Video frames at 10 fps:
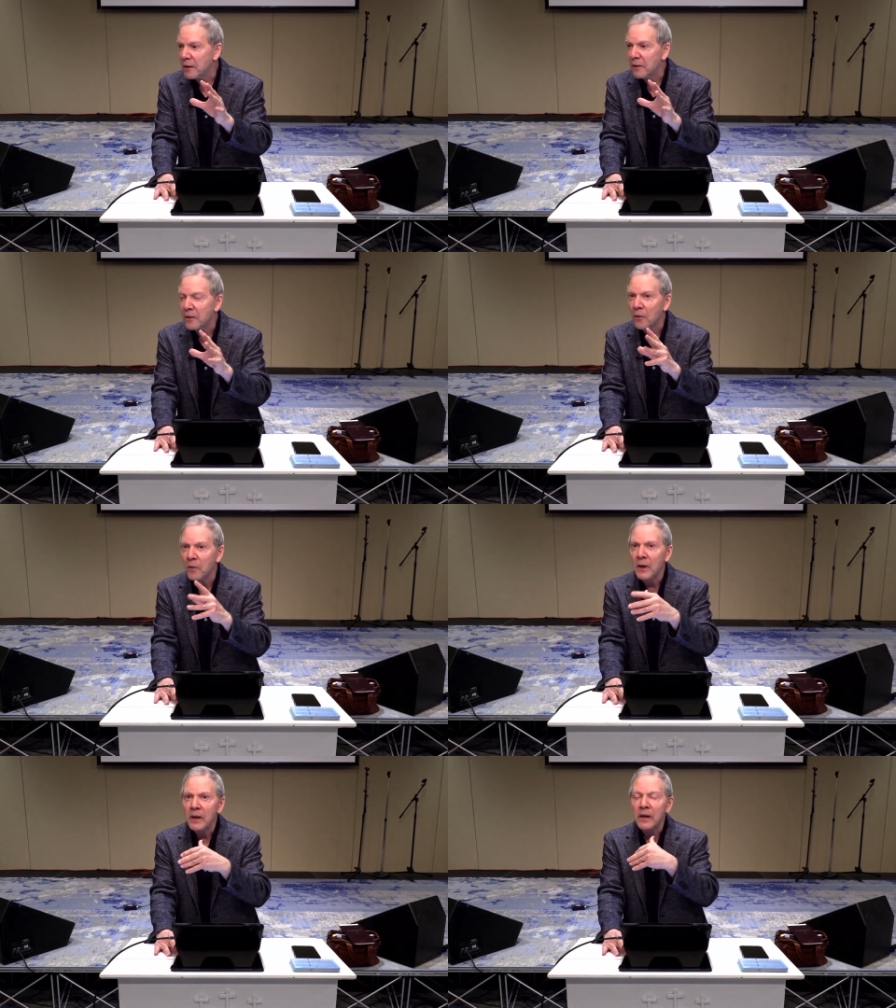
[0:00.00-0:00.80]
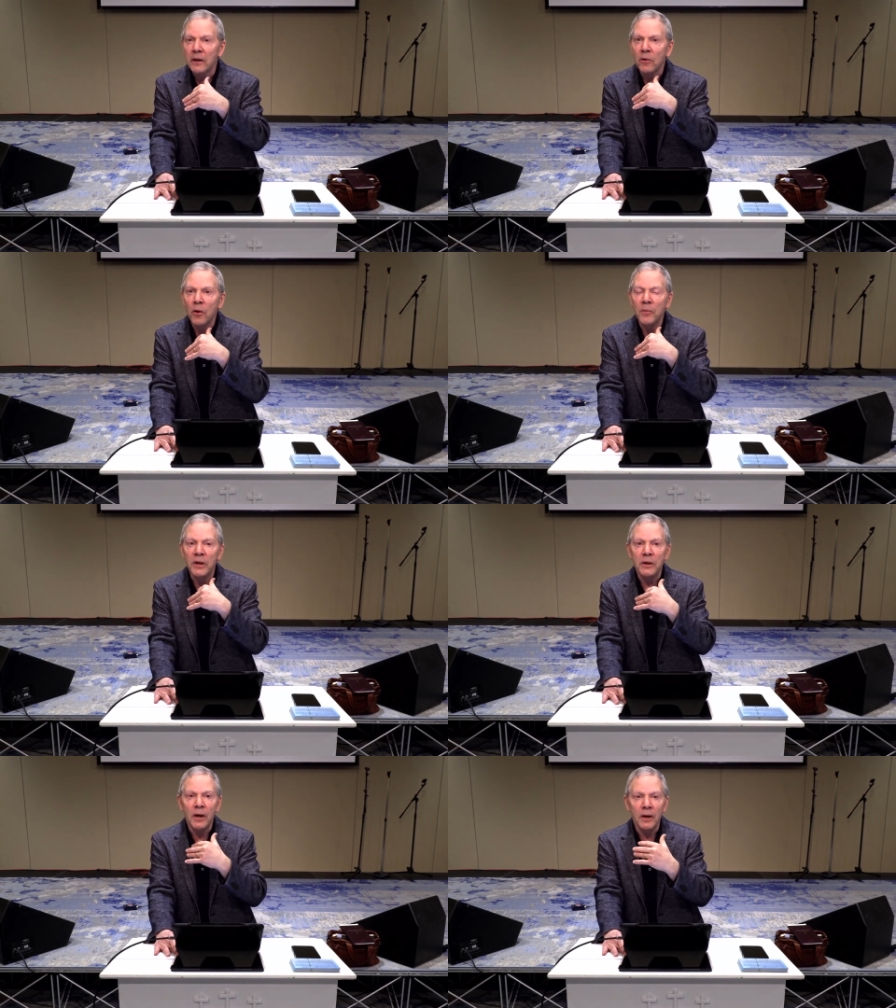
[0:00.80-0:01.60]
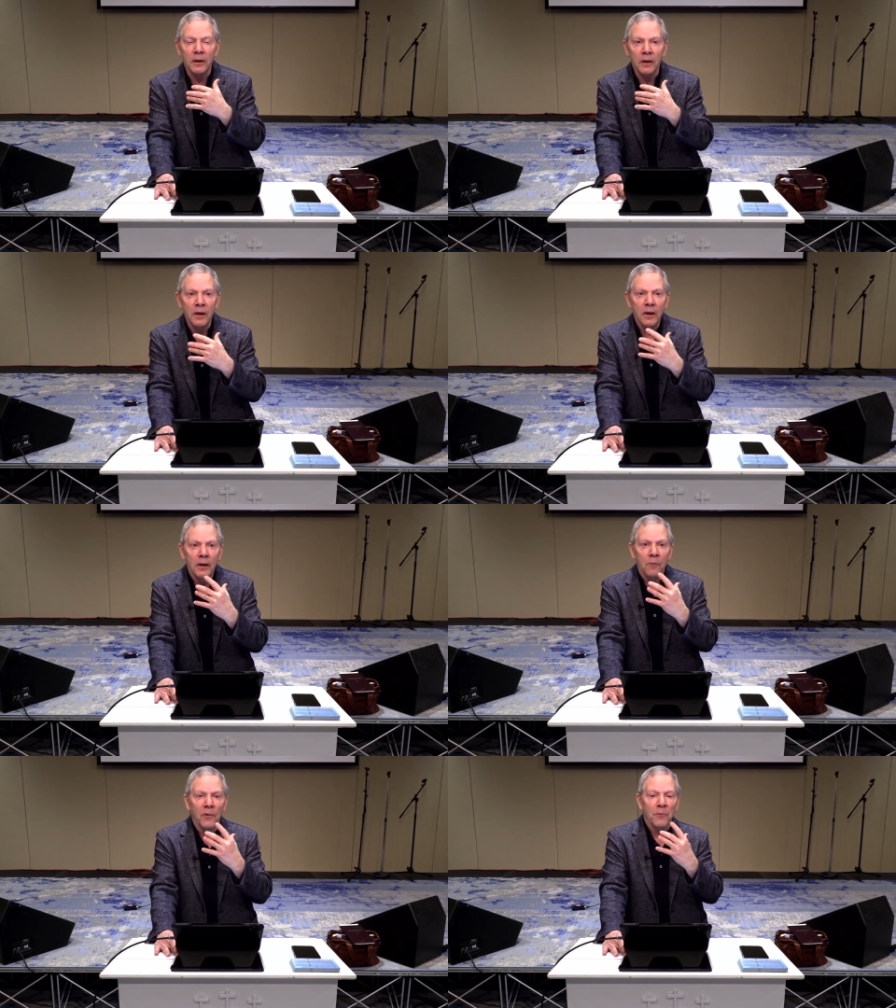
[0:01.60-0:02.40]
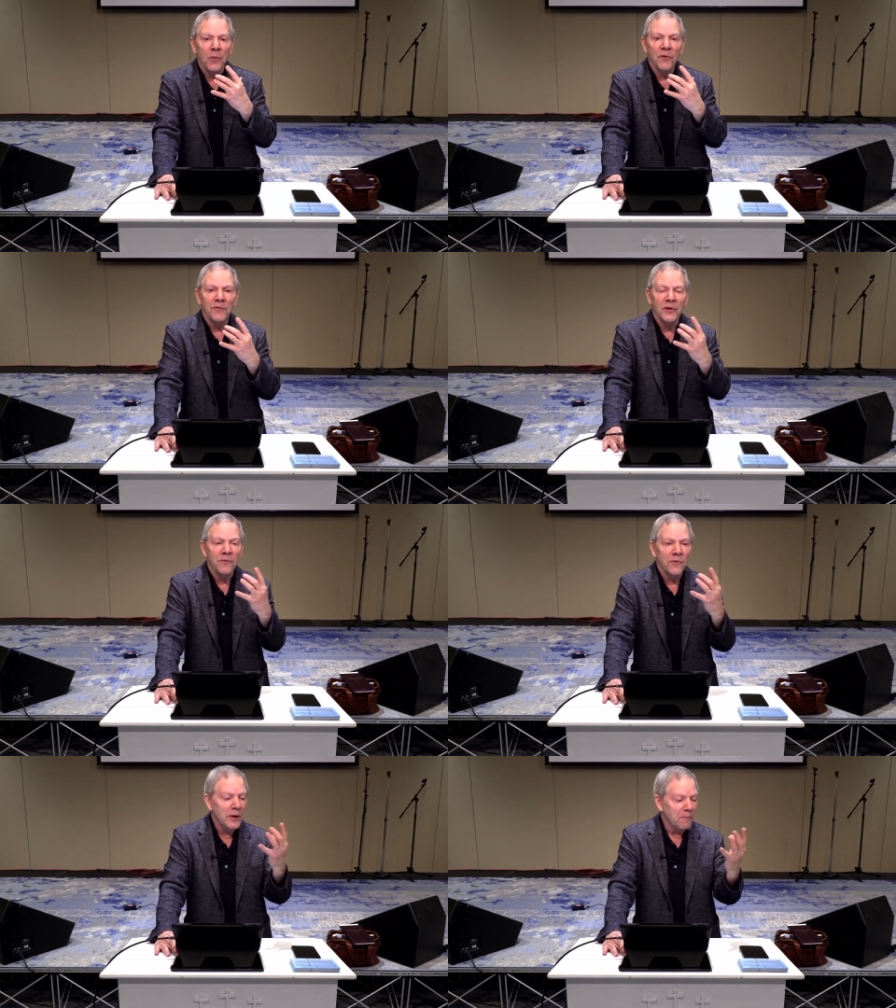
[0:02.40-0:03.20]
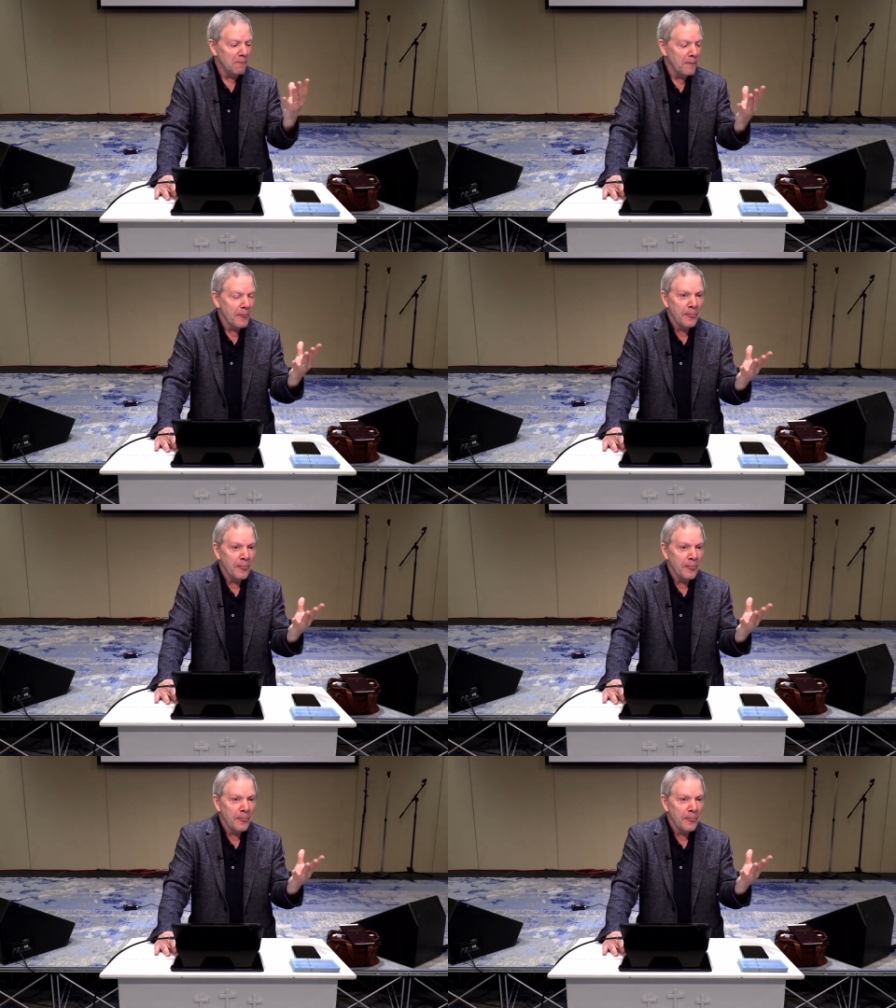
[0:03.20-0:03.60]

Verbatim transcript: And so it'll all be done with perfect freedom